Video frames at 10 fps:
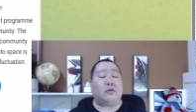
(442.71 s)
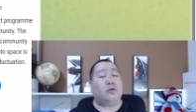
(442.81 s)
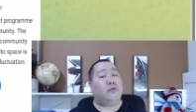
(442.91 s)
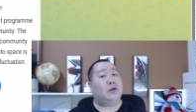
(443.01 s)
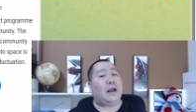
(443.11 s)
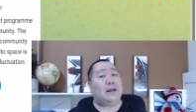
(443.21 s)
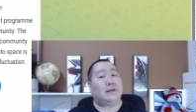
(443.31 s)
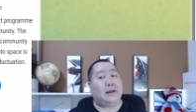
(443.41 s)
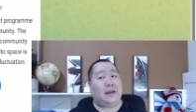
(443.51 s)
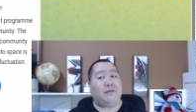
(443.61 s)
So if you guys
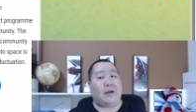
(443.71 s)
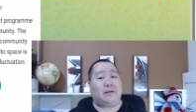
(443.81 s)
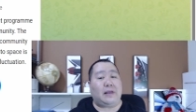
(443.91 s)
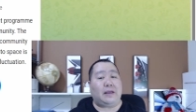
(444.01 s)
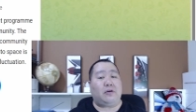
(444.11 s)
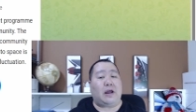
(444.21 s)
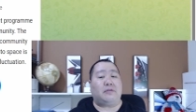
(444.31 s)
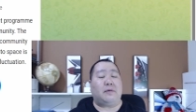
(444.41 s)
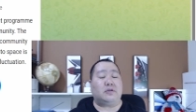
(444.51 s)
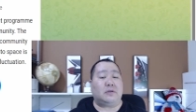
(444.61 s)
like AVAX Staker
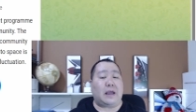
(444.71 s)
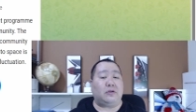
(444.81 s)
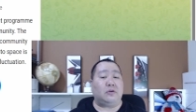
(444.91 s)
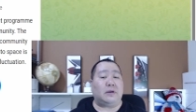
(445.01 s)
as much as I do,